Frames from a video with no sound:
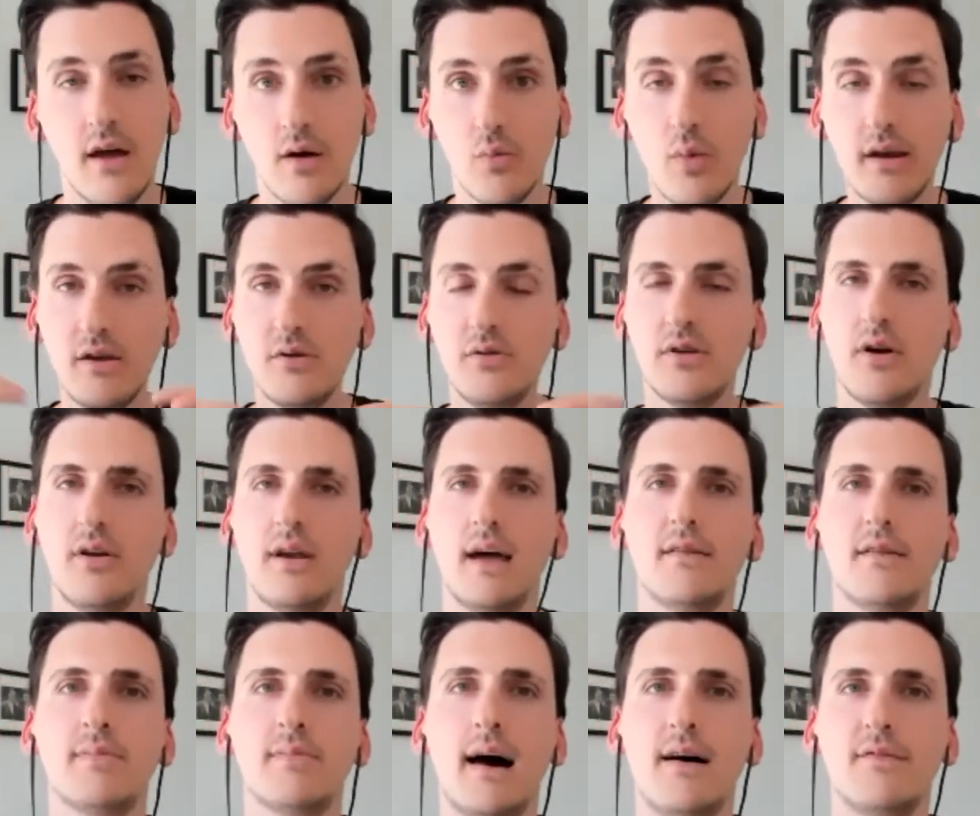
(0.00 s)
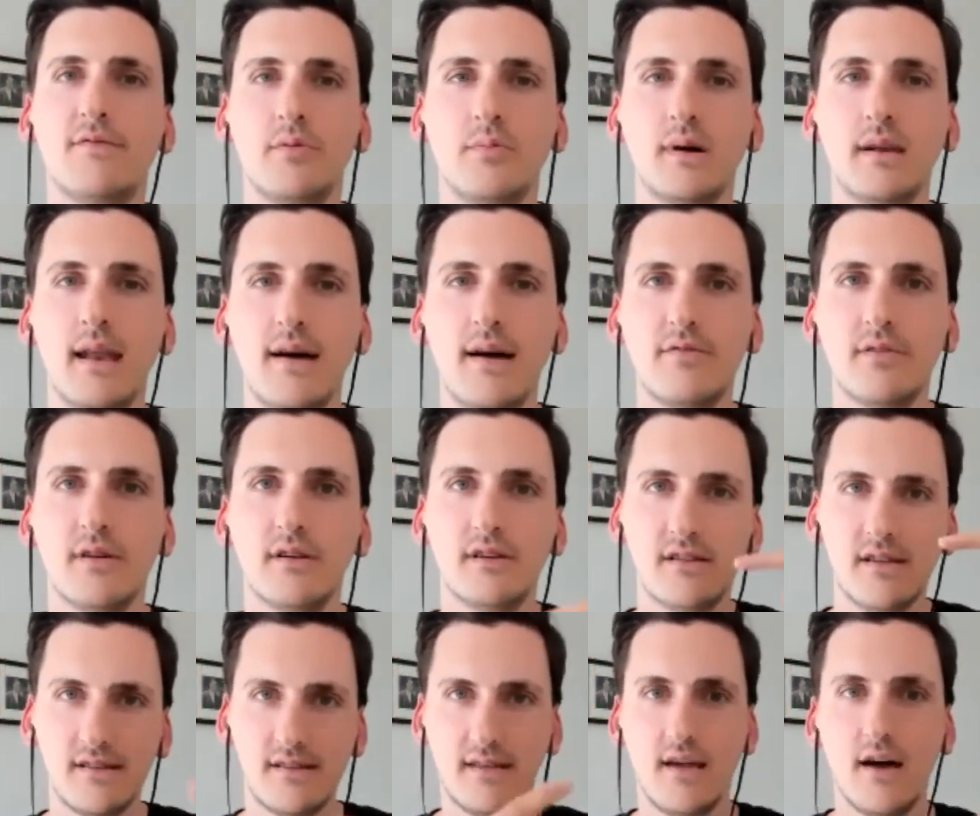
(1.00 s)
When you don't have platform and
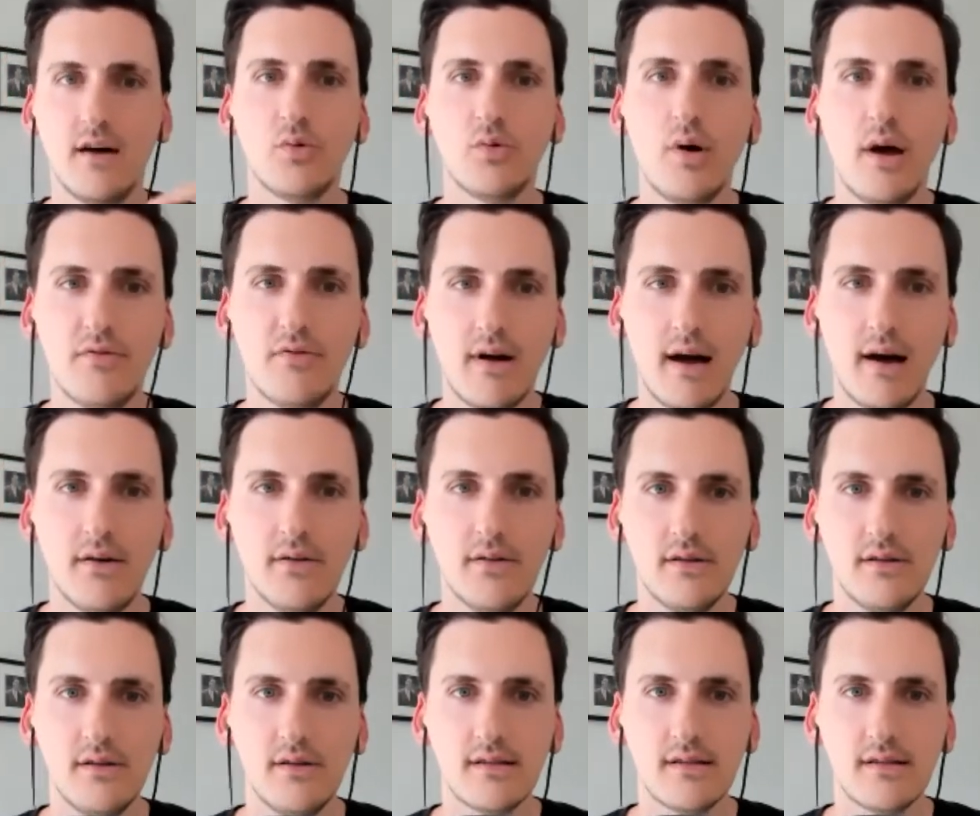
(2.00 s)
leverage, it's the other way around.